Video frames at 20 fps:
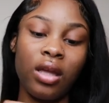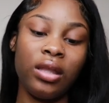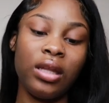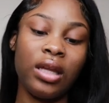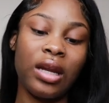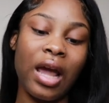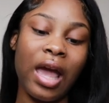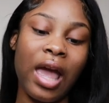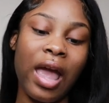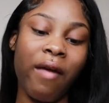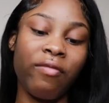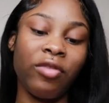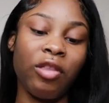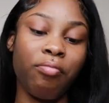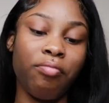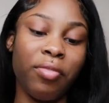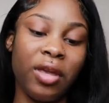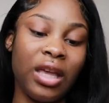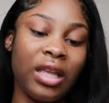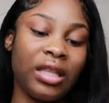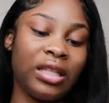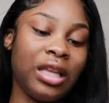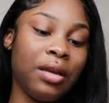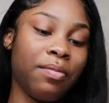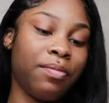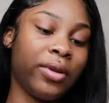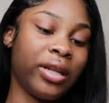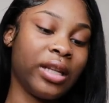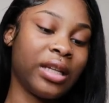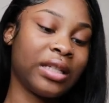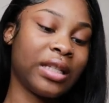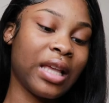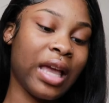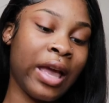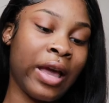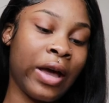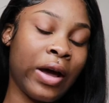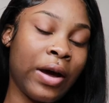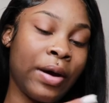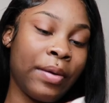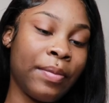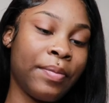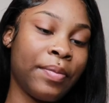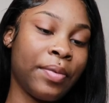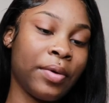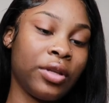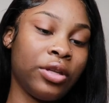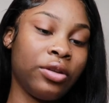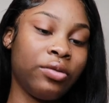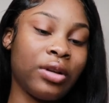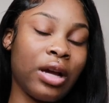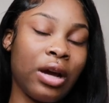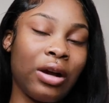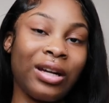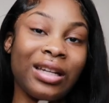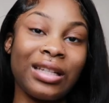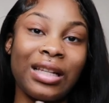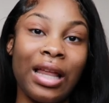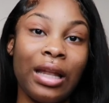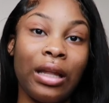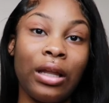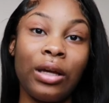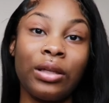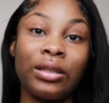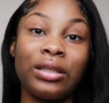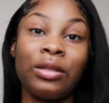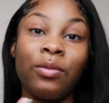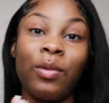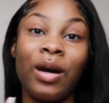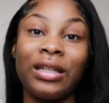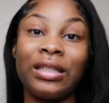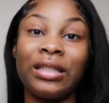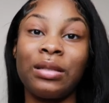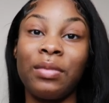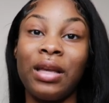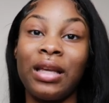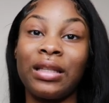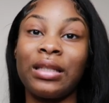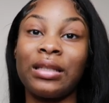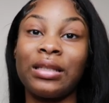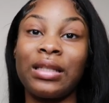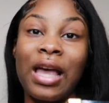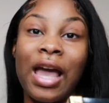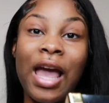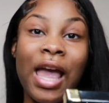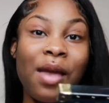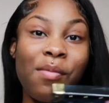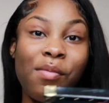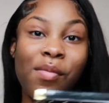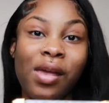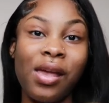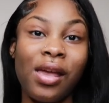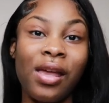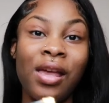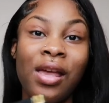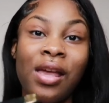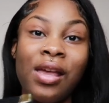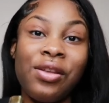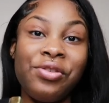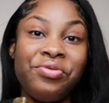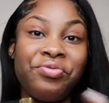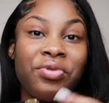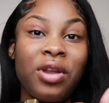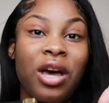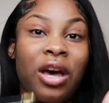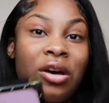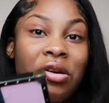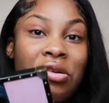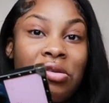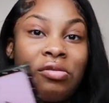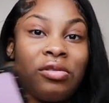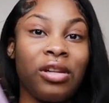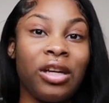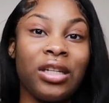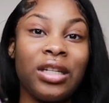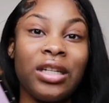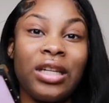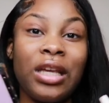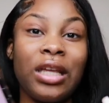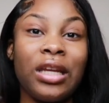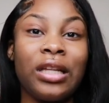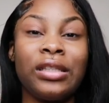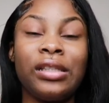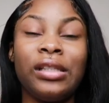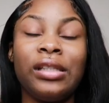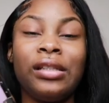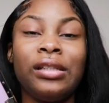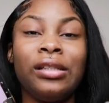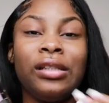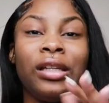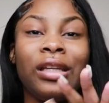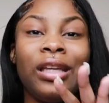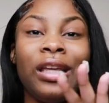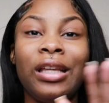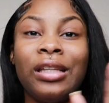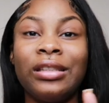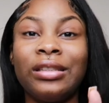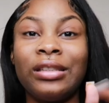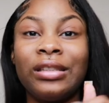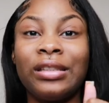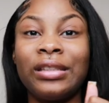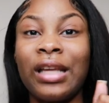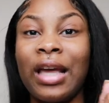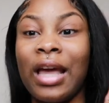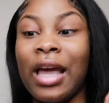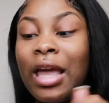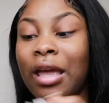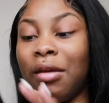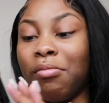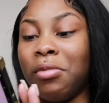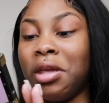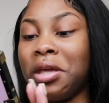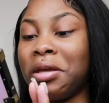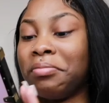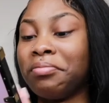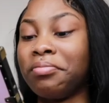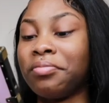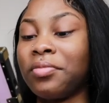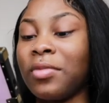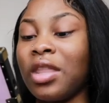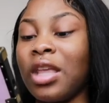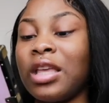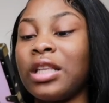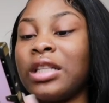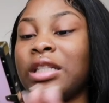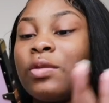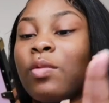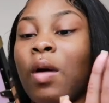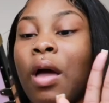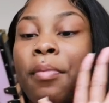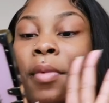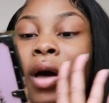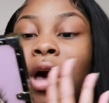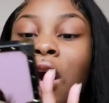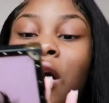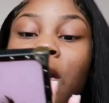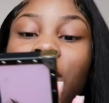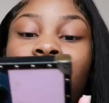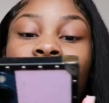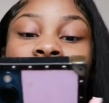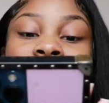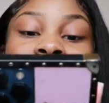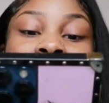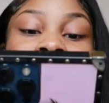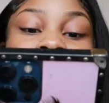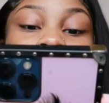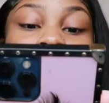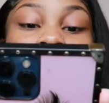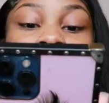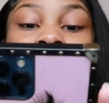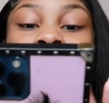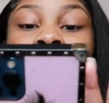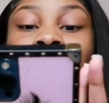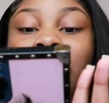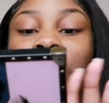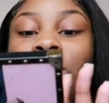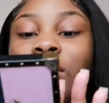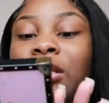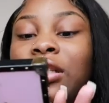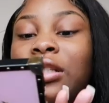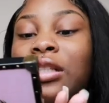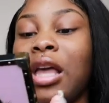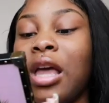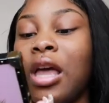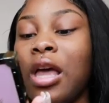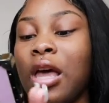Then I have the BT Plus app, you know, because I love to watch some entertainment, you know, love to get into the little entertainment. Swipe over, I have Pinterest.